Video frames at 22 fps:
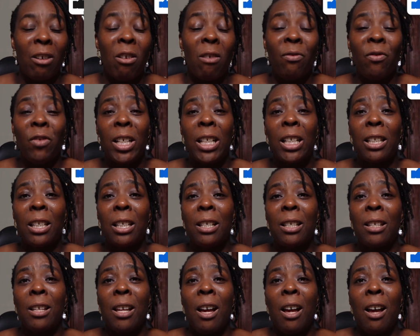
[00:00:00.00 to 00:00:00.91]
Conflict
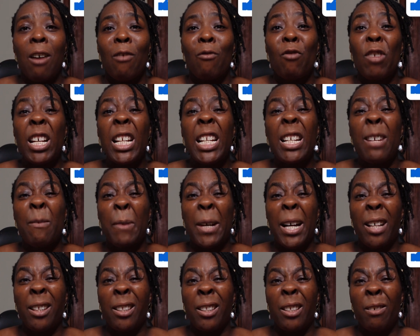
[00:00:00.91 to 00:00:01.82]
is really
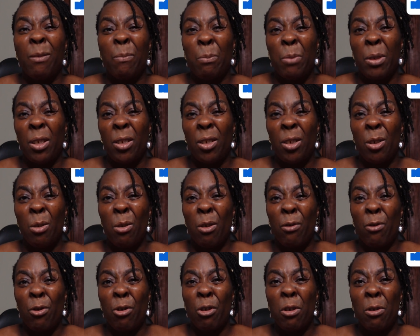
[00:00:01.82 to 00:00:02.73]
about the pursuit
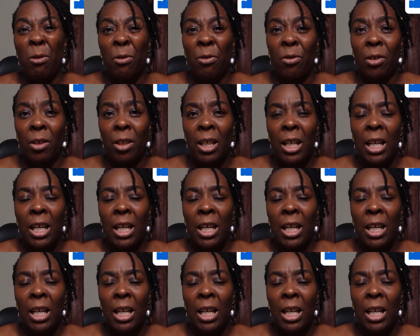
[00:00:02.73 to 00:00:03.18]
of truth.